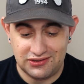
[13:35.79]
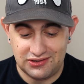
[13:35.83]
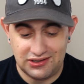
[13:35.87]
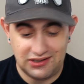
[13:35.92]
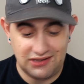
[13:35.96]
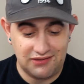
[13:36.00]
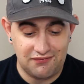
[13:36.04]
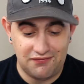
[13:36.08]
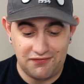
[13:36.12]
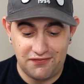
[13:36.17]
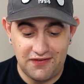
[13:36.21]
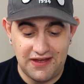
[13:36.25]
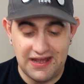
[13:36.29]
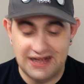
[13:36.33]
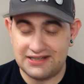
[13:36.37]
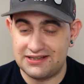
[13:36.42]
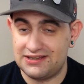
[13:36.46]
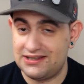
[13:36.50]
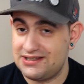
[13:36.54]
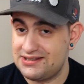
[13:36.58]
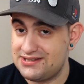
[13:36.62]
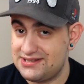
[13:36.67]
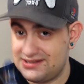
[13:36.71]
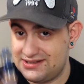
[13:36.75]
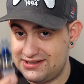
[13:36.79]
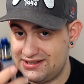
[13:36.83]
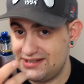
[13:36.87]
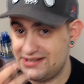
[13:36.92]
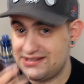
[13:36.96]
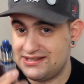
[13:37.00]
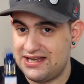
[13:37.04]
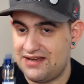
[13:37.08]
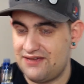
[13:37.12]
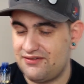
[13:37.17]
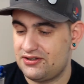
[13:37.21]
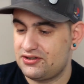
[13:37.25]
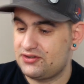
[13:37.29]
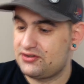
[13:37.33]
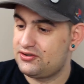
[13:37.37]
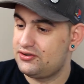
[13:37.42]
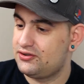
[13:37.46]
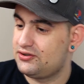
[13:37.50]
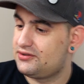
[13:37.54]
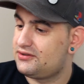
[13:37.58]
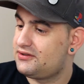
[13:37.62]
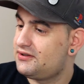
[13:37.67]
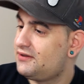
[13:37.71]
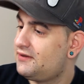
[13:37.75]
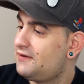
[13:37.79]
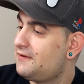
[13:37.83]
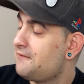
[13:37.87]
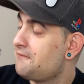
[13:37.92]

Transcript: In fact, let's have a toot.